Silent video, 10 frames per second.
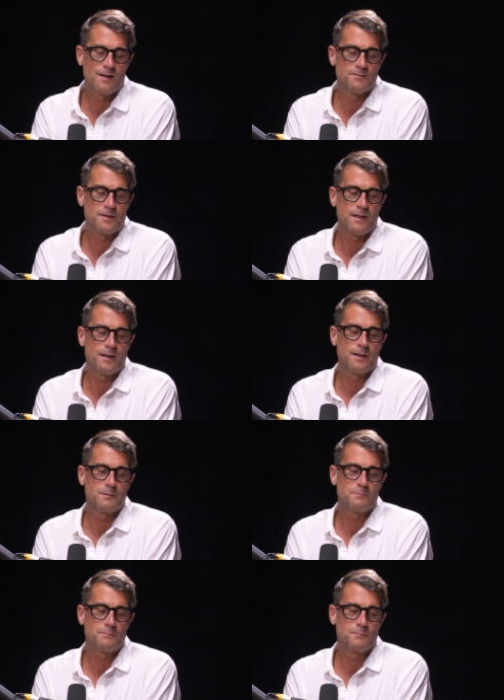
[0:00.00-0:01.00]
of
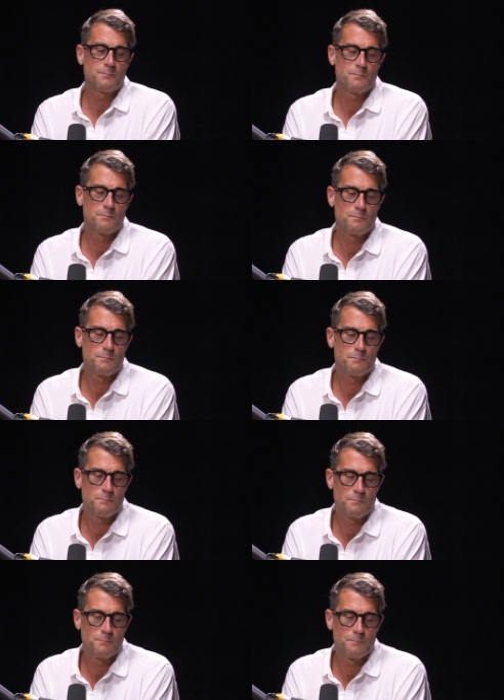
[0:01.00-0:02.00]
getting
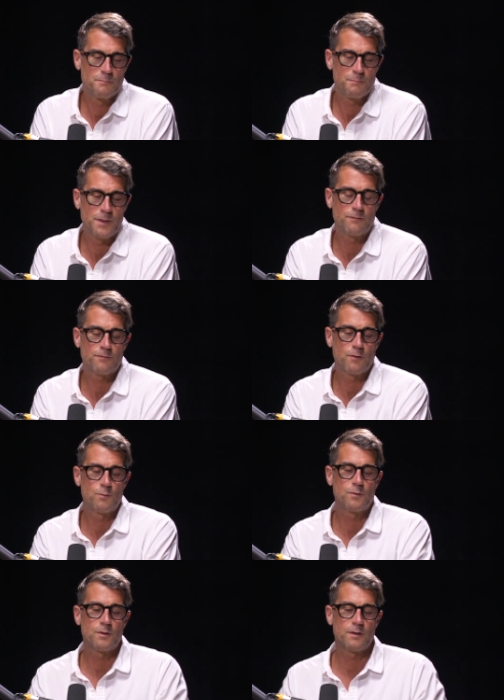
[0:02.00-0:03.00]
being
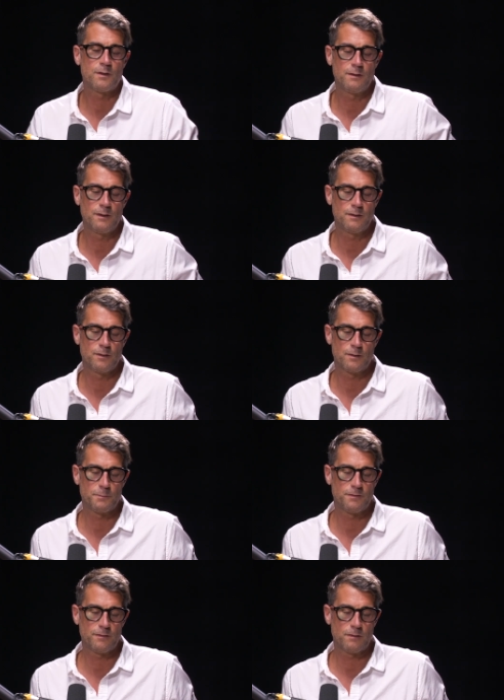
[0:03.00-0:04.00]
so good in your
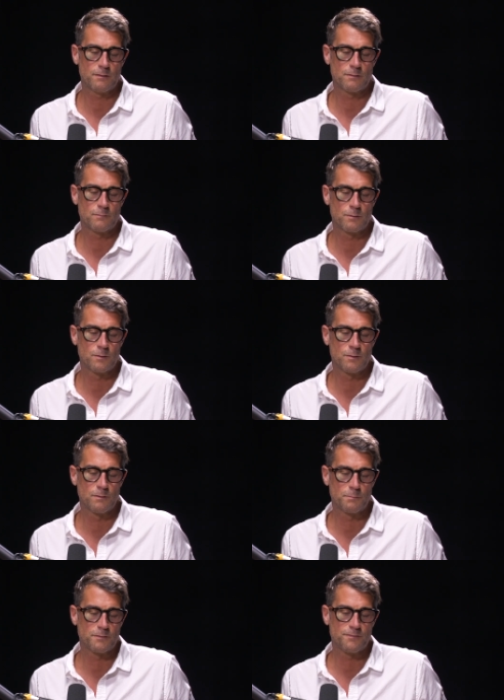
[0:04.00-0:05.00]
particular
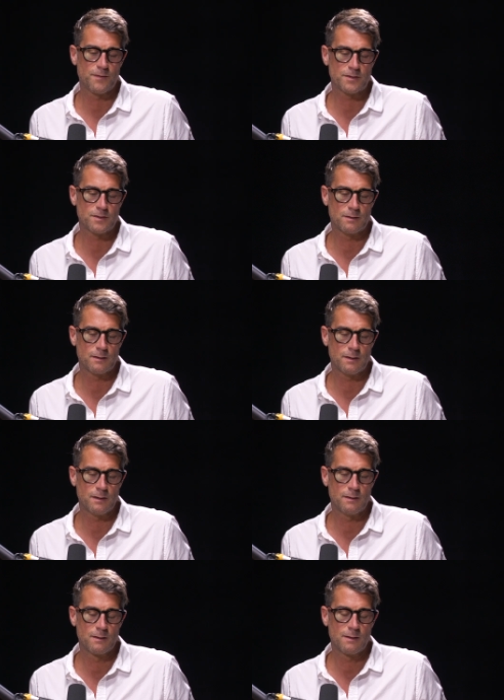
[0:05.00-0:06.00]
role
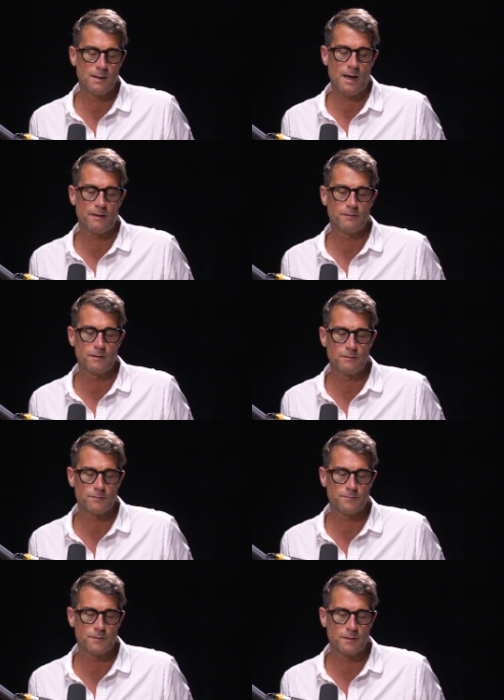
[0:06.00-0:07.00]
professionally as an
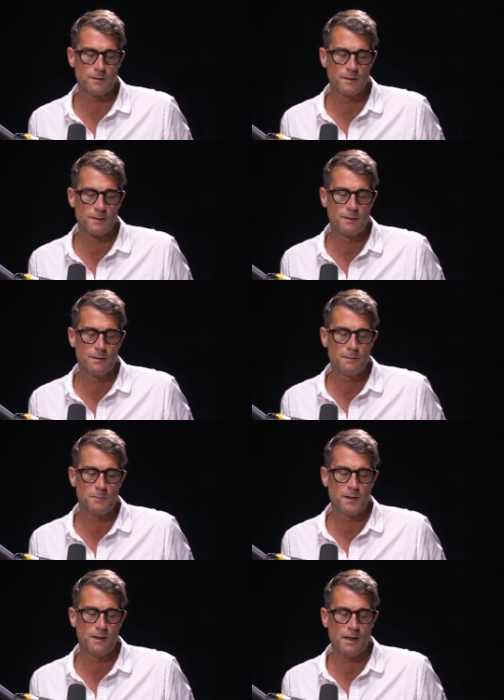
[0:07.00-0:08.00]
introvert
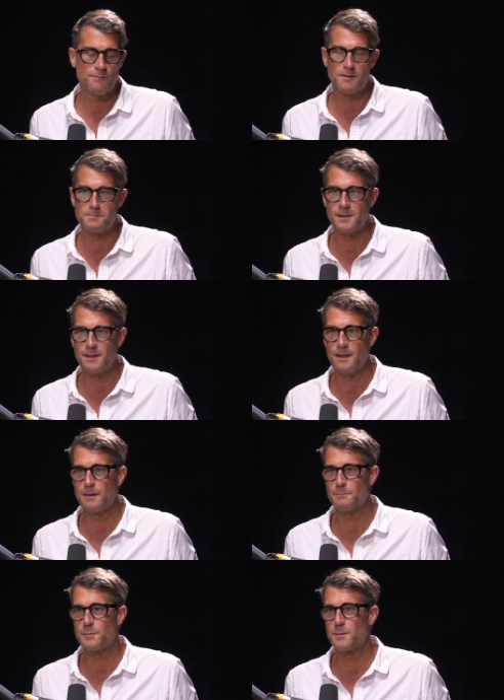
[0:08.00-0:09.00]
but inevitably
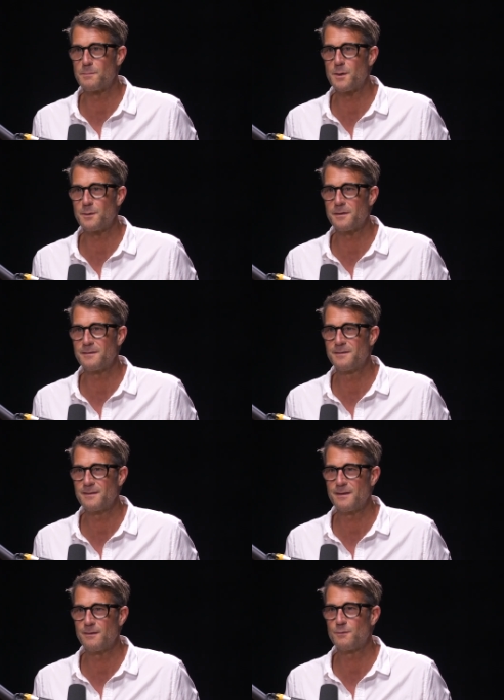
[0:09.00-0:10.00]
getting promoted
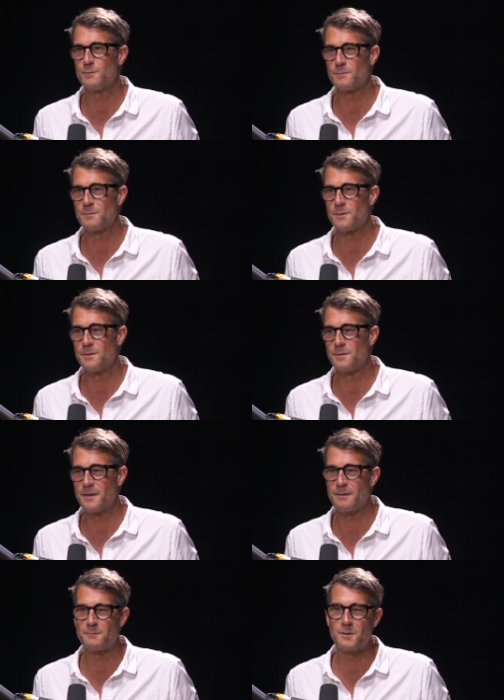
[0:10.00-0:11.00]
into a role
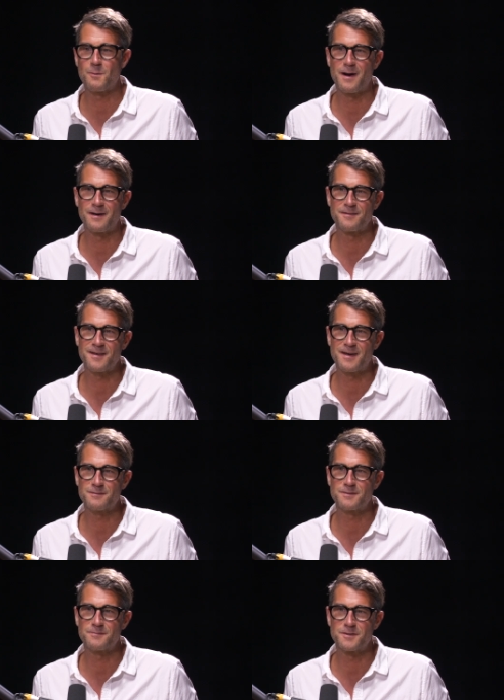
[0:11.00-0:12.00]
that requires
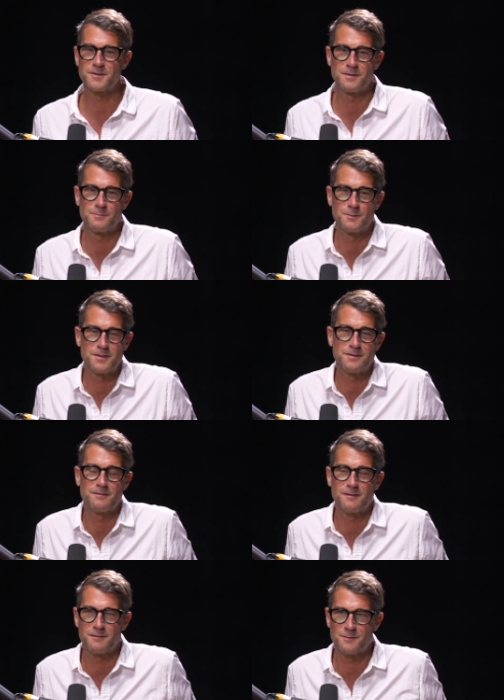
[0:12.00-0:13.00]
extroversion, which
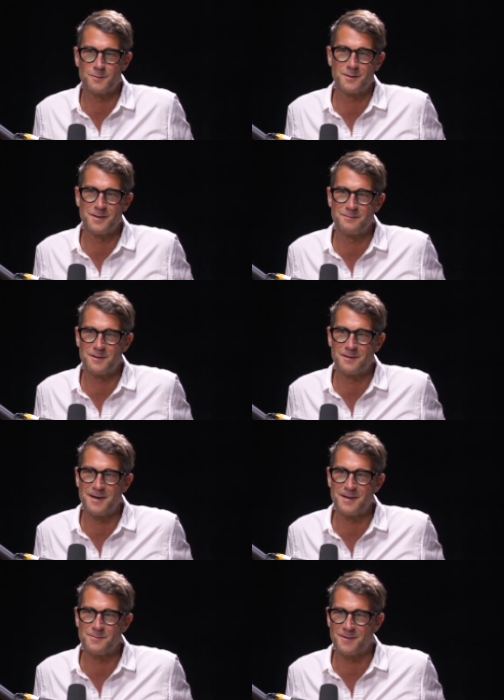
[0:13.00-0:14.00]
is the story of your
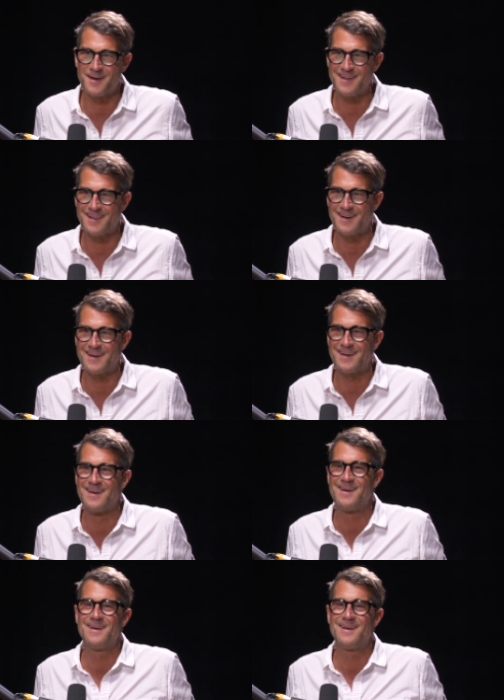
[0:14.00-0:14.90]
life, right? Like